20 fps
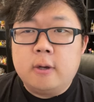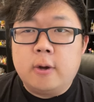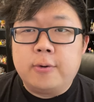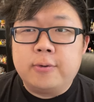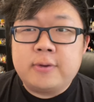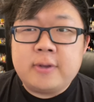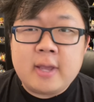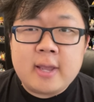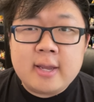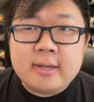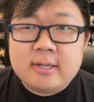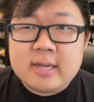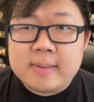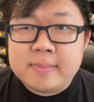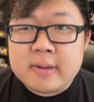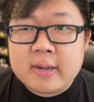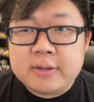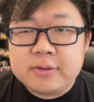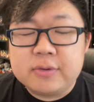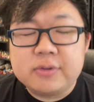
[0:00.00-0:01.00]
Okay, time
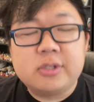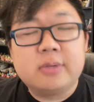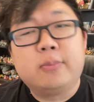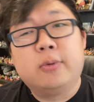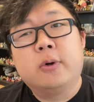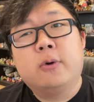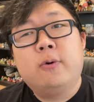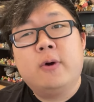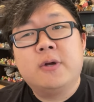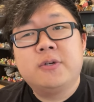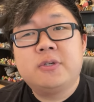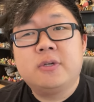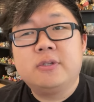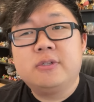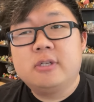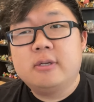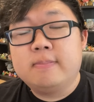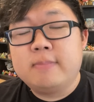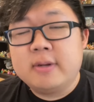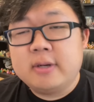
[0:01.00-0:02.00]
to answer some more
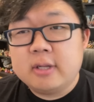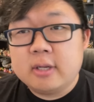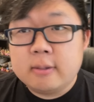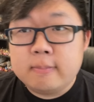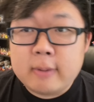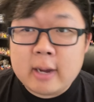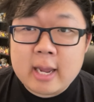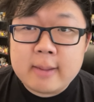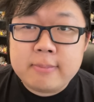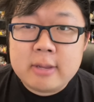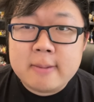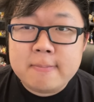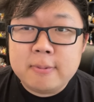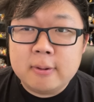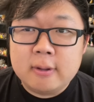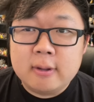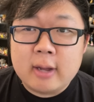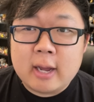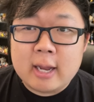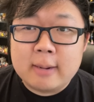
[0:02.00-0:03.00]
questions submitted by
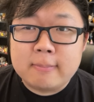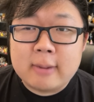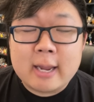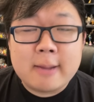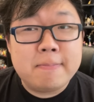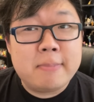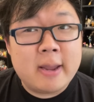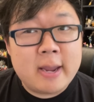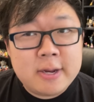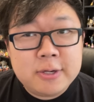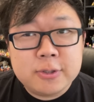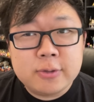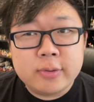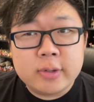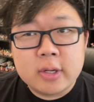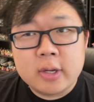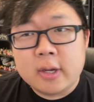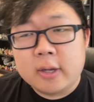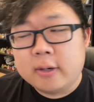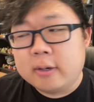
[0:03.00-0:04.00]
people on my
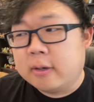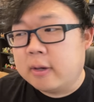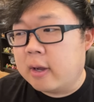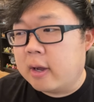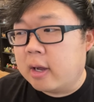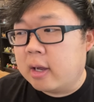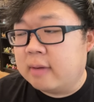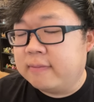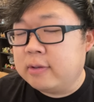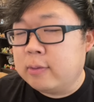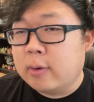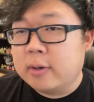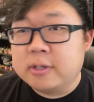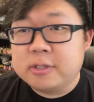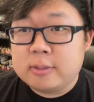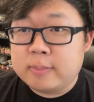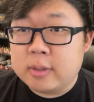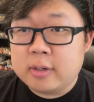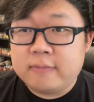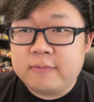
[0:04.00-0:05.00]
Patreon. Uh, if you want
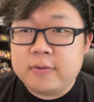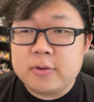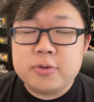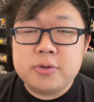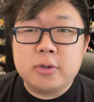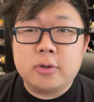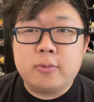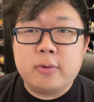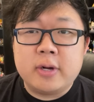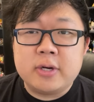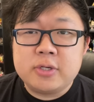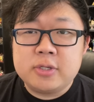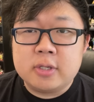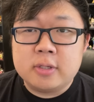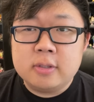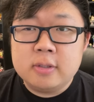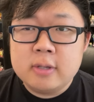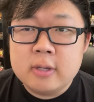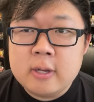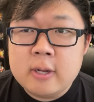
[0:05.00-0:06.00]
to submit a future
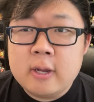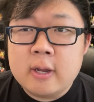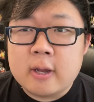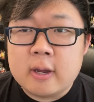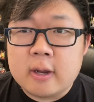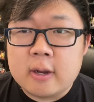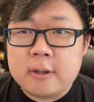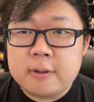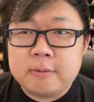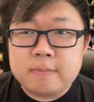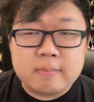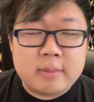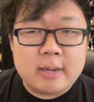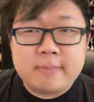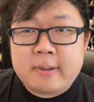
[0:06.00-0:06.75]
question, uh, my